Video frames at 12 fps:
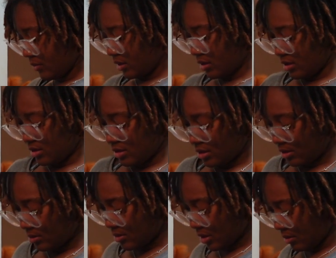
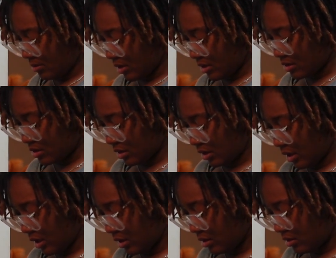exams are meant to
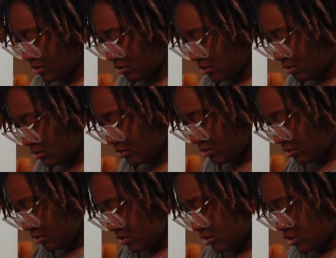like
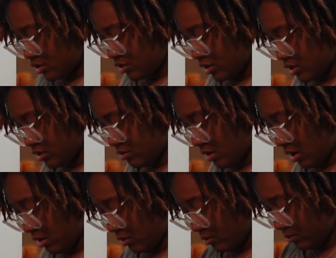stress you
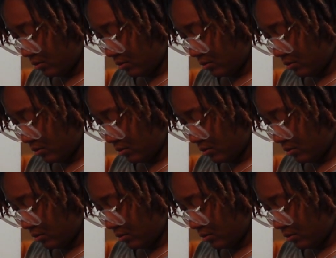out.